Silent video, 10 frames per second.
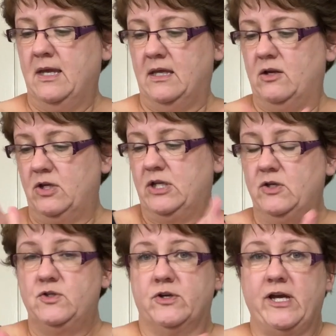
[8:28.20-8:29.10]
you know, you can
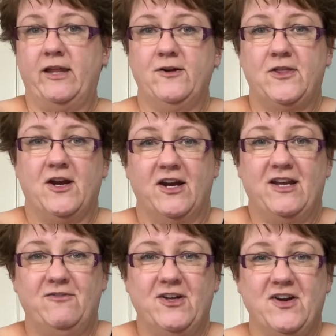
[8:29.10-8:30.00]
use your color theory
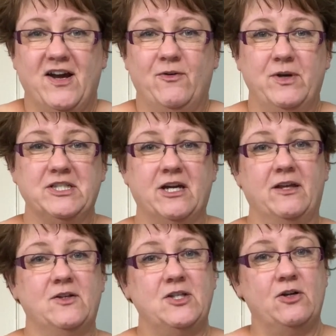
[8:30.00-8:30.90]
and figure out which
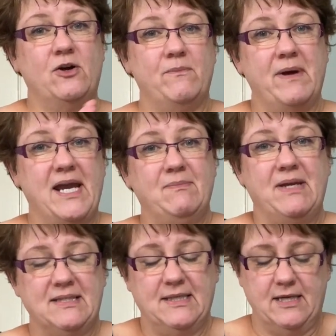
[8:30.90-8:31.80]
colors you don't mind
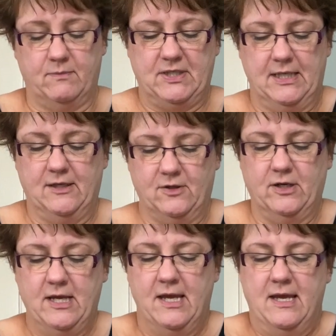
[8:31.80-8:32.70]
mixing up together.
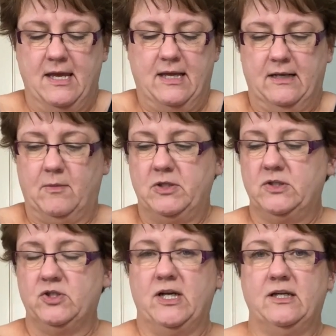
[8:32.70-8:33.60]
And I'm also
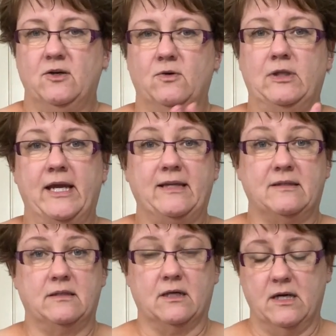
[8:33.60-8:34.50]
trying to go light
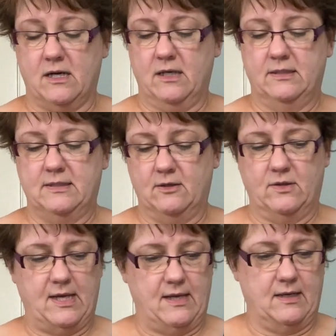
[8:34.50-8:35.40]
to dark so
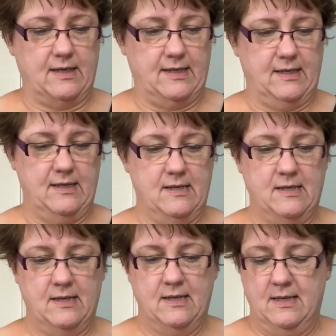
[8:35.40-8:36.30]
that I
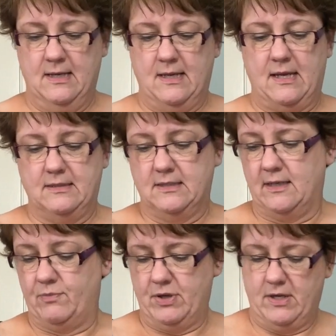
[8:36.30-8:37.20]
end
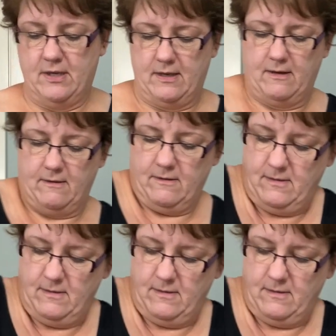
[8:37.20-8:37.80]
up, uh,